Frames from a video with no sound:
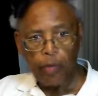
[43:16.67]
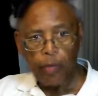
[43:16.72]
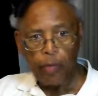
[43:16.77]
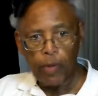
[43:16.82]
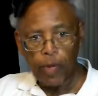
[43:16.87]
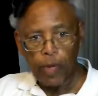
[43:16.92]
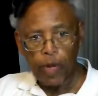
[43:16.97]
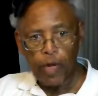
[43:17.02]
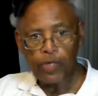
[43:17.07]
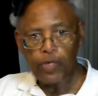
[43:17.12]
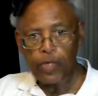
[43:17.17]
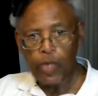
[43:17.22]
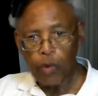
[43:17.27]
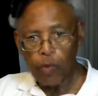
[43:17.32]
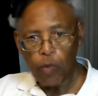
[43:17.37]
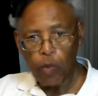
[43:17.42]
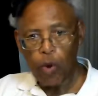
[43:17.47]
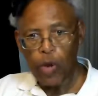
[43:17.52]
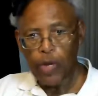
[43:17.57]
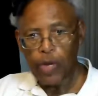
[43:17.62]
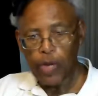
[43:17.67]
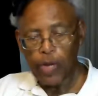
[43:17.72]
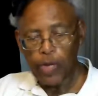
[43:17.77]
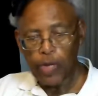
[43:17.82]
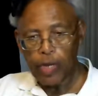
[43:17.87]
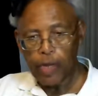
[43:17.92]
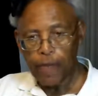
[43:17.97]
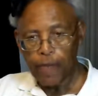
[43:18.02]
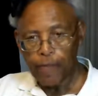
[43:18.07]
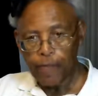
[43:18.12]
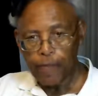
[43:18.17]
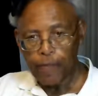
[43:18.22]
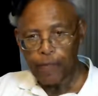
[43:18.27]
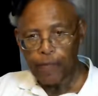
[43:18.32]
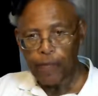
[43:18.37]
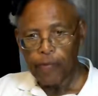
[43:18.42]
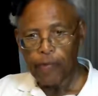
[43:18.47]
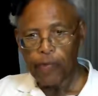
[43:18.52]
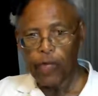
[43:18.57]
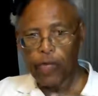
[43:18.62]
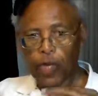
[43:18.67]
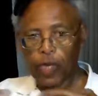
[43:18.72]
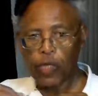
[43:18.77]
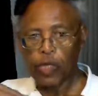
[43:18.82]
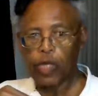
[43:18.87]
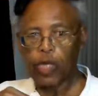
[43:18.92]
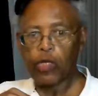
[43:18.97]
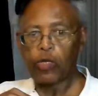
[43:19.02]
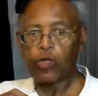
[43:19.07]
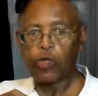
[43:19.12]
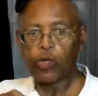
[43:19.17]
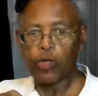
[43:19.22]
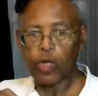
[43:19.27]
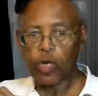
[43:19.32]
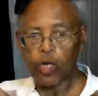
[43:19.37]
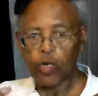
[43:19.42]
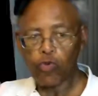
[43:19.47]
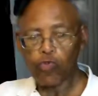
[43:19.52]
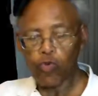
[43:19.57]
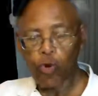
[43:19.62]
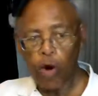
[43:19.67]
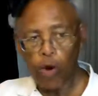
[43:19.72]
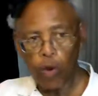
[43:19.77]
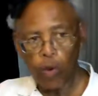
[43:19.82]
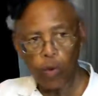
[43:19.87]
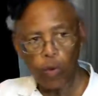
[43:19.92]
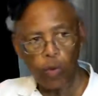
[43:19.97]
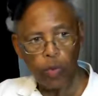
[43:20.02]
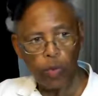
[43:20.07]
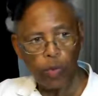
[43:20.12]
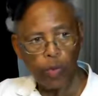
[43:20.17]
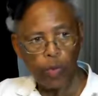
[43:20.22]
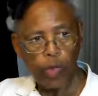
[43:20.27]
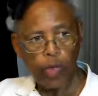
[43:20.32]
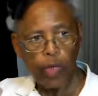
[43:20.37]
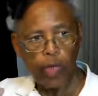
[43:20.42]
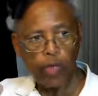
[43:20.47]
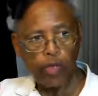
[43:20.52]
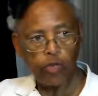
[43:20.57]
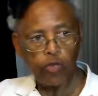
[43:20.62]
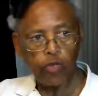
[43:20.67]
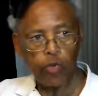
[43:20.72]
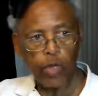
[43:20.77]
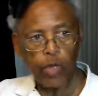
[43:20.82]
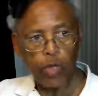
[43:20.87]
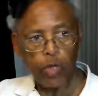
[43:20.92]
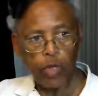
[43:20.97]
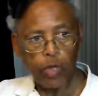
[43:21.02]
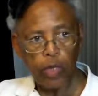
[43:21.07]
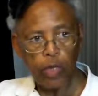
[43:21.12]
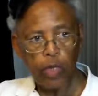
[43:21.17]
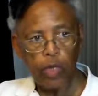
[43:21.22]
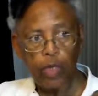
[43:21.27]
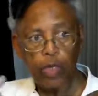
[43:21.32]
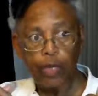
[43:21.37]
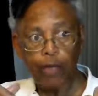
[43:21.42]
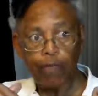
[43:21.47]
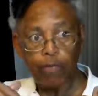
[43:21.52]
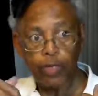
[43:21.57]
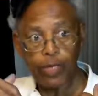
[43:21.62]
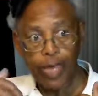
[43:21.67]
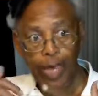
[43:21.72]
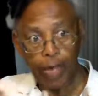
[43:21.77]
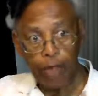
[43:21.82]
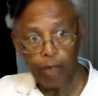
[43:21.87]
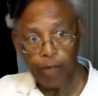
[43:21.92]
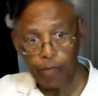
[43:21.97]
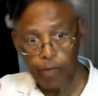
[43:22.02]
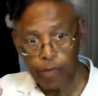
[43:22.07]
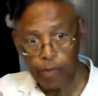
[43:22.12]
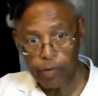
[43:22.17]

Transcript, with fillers: because they wanted to continue to control Israel themselves.